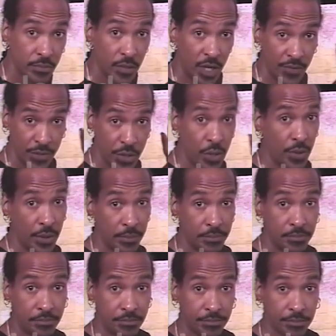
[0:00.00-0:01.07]
of Europe.
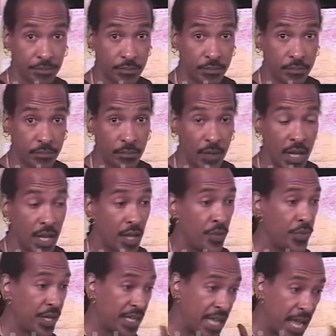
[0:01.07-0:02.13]

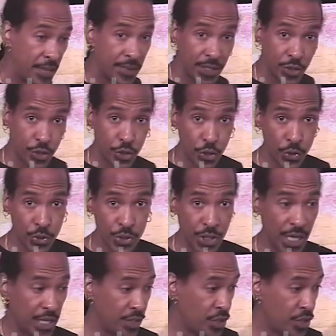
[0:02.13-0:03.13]
The Catholic Church, in